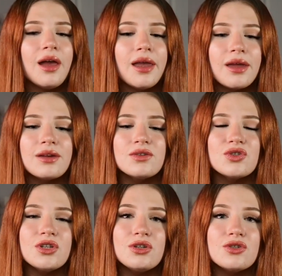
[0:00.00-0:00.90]
And
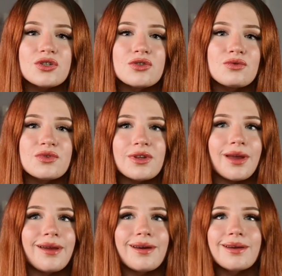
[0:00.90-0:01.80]
she just was
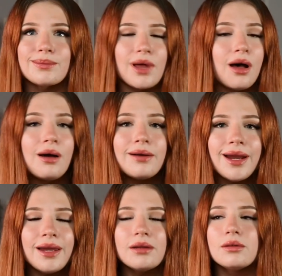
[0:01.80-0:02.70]
like, all
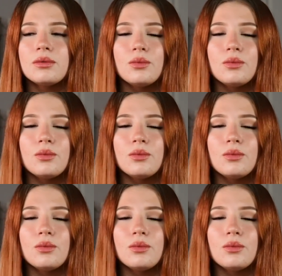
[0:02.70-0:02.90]
right,